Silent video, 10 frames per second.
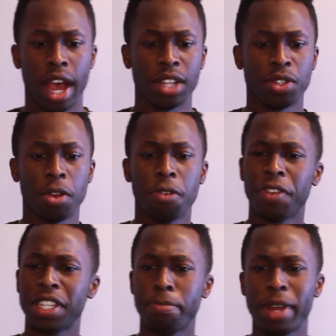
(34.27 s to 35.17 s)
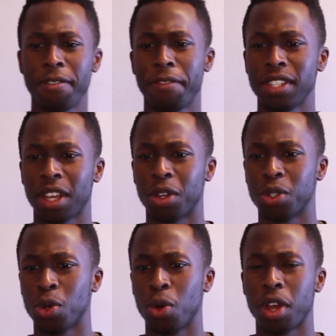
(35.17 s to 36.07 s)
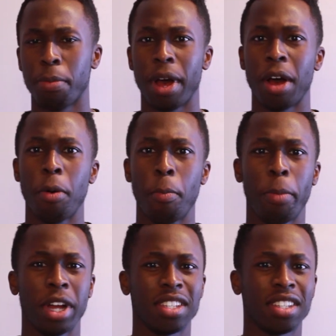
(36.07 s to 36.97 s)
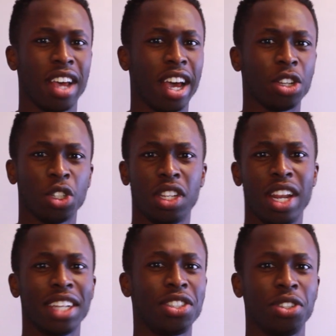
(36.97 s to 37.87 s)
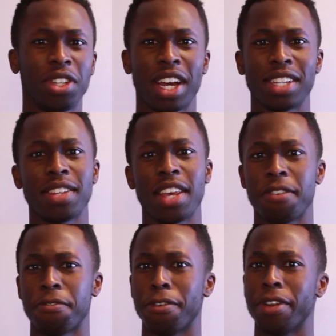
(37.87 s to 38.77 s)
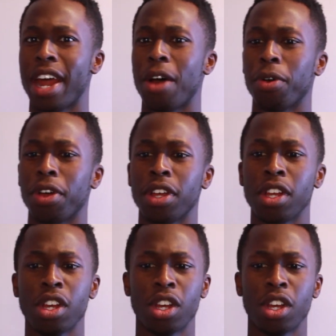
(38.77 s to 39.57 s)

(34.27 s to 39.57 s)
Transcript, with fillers: And so there's many things I could talk about, but I could just lecture you guys here for an hour.